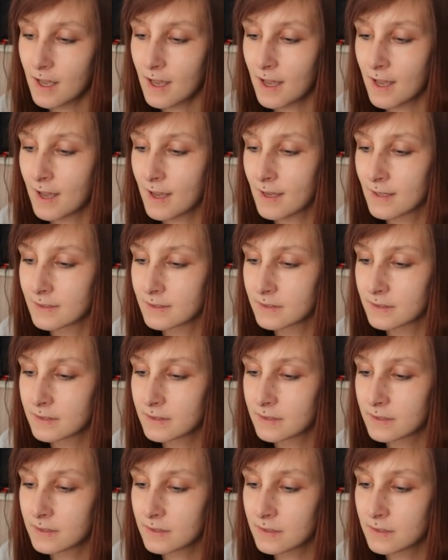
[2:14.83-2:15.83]
and
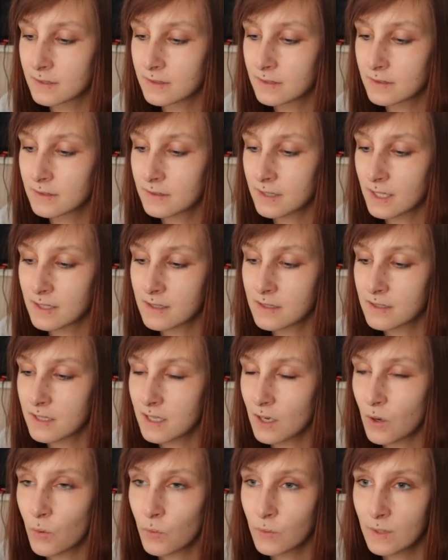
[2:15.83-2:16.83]
that's
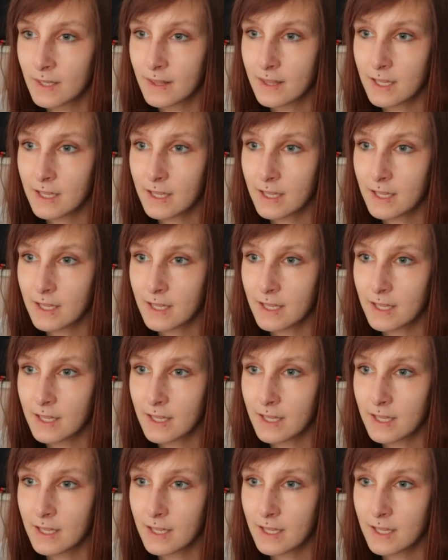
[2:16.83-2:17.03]
the only